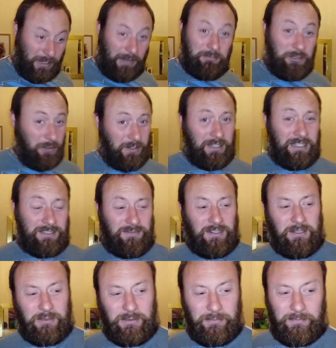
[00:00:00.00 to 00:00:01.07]
why I'm doing this
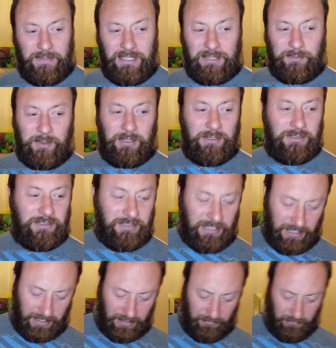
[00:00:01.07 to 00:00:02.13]
video is because
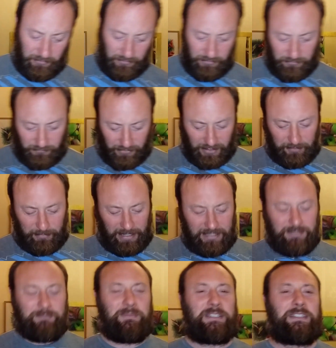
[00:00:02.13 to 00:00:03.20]
a good friend of
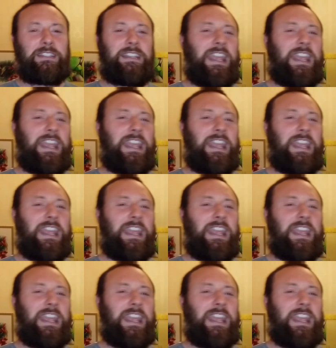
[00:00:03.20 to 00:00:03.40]
mine, Mr.